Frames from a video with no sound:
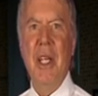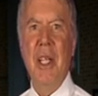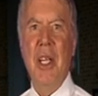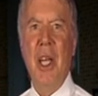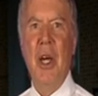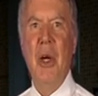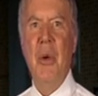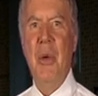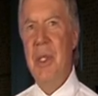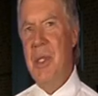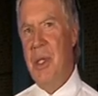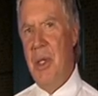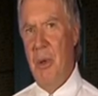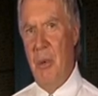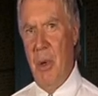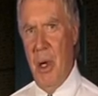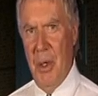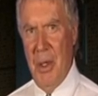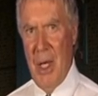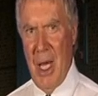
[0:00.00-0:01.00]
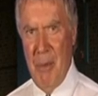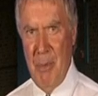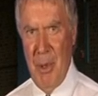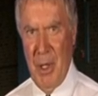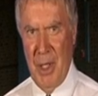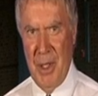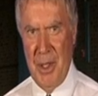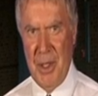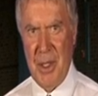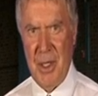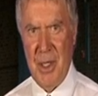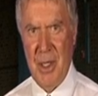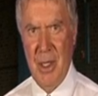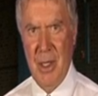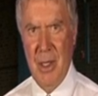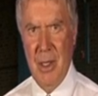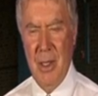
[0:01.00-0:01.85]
to go into the road ambulance.